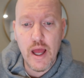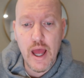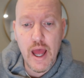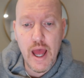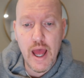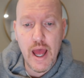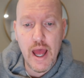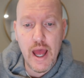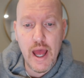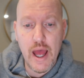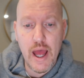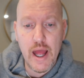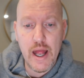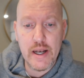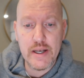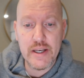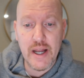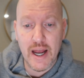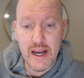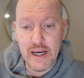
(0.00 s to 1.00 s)

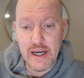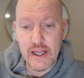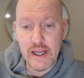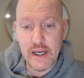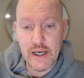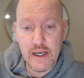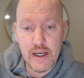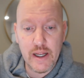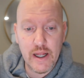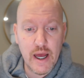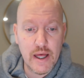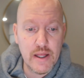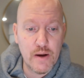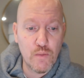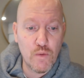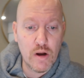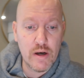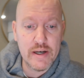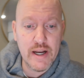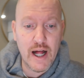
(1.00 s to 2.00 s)
and dining, and then
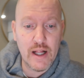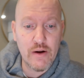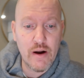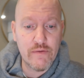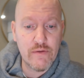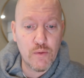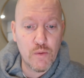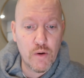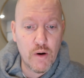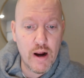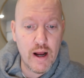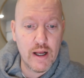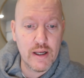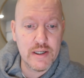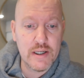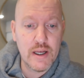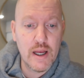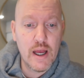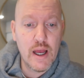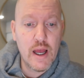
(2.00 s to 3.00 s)
$1 everywhere
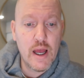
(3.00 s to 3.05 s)
else.